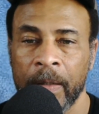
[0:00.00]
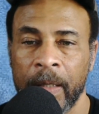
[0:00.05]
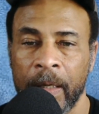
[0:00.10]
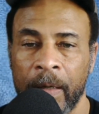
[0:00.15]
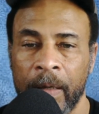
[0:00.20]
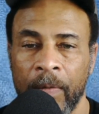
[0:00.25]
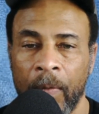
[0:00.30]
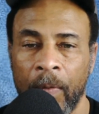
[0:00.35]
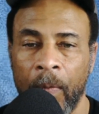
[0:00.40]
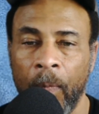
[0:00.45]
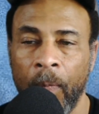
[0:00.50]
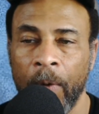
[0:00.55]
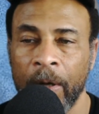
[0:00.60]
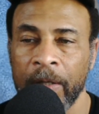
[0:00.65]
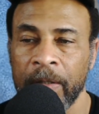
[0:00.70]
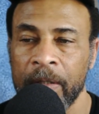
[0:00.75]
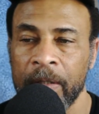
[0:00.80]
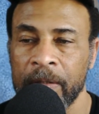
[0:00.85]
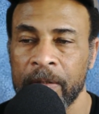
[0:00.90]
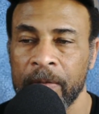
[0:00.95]
Now,
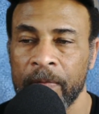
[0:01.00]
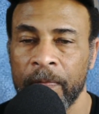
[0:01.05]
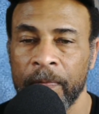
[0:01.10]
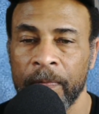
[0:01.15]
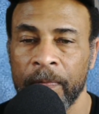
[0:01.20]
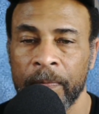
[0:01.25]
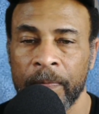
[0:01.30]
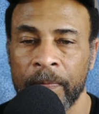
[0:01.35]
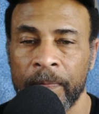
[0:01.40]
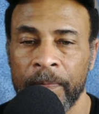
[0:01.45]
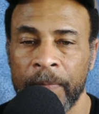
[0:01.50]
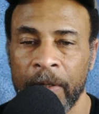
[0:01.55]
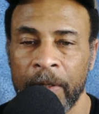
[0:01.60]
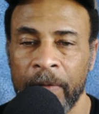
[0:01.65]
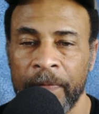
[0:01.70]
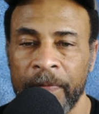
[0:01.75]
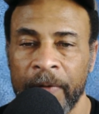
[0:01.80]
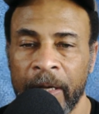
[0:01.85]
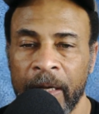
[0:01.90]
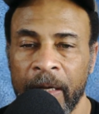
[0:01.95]
what does a
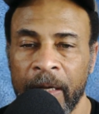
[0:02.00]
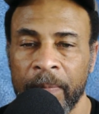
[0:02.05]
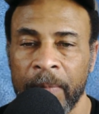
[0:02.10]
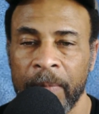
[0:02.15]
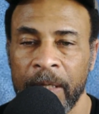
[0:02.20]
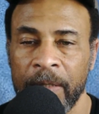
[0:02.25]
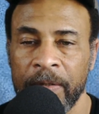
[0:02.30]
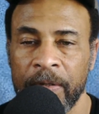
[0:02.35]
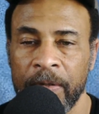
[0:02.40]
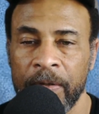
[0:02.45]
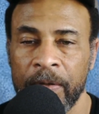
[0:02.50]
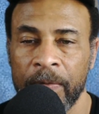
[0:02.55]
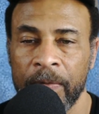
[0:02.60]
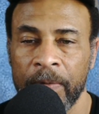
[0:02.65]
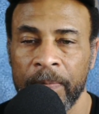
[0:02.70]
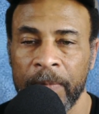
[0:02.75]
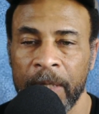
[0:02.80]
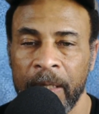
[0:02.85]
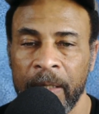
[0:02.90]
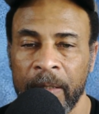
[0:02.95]
bill of lading mean to you
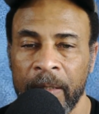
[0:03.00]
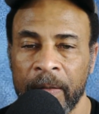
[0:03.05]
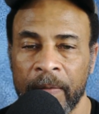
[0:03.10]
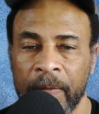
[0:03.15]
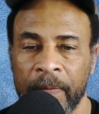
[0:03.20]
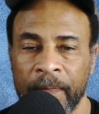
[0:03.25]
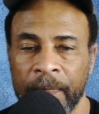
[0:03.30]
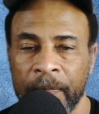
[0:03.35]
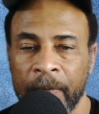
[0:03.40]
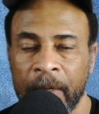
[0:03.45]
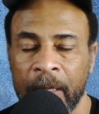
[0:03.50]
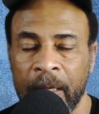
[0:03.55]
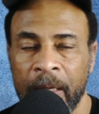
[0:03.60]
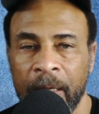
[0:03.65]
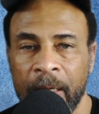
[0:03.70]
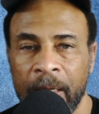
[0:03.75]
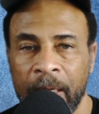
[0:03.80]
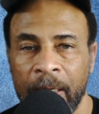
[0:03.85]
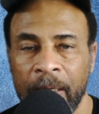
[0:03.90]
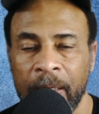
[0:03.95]
and me?
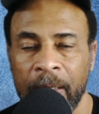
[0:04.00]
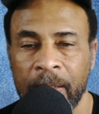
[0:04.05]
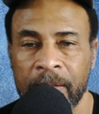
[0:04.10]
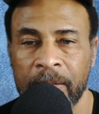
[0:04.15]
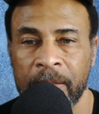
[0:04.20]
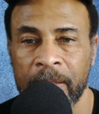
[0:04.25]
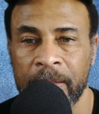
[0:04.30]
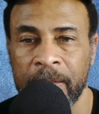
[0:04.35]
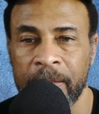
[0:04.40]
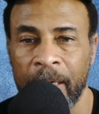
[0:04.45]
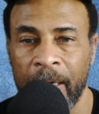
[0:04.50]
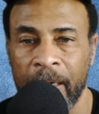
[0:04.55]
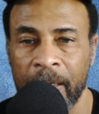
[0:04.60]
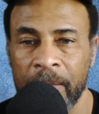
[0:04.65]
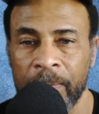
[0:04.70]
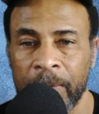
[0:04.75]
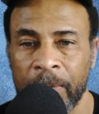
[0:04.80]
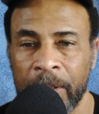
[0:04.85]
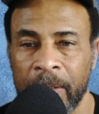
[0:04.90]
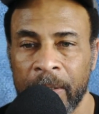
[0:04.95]
It is a
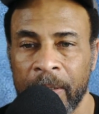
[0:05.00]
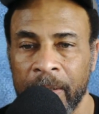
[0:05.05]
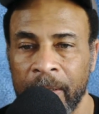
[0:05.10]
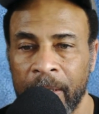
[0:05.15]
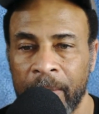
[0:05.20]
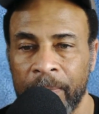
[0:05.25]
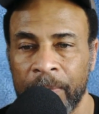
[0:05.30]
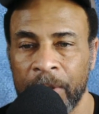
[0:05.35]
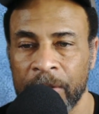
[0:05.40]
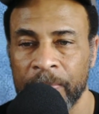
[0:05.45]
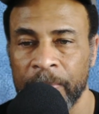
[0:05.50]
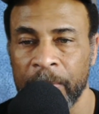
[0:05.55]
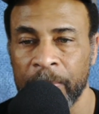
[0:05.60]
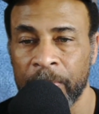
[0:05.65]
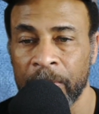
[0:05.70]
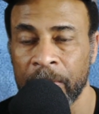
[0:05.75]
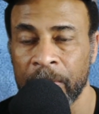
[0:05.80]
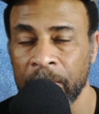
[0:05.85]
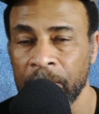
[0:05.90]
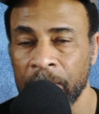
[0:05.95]
document that must be
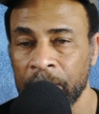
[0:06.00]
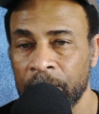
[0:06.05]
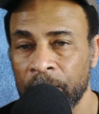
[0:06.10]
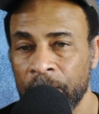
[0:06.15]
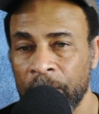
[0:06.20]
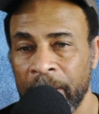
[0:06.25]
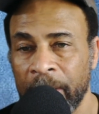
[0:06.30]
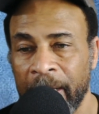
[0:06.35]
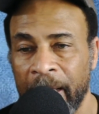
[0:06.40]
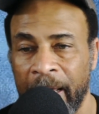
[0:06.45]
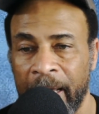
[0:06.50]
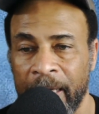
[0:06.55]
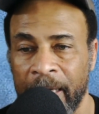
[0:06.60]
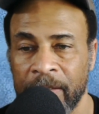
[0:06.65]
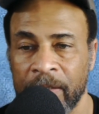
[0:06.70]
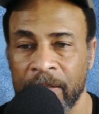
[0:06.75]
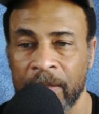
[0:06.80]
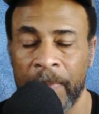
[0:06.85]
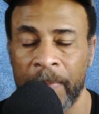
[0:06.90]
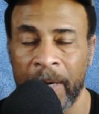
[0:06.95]
produced when
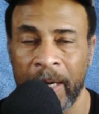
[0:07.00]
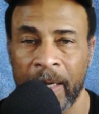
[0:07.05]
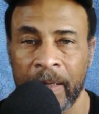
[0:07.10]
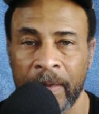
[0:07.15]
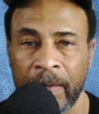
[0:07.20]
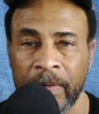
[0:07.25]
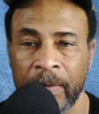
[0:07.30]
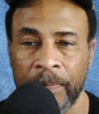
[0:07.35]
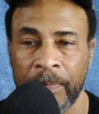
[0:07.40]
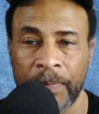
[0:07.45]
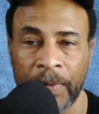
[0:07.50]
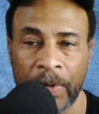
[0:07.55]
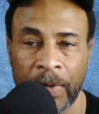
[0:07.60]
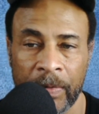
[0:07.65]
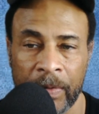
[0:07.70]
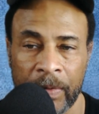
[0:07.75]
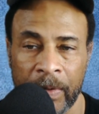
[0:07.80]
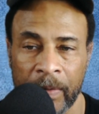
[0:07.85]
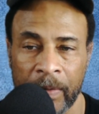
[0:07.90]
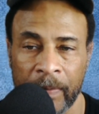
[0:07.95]
asked by the
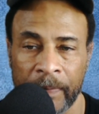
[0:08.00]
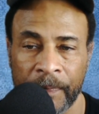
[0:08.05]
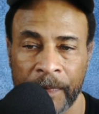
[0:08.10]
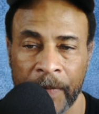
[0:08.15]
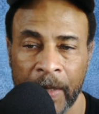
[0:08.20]
broker.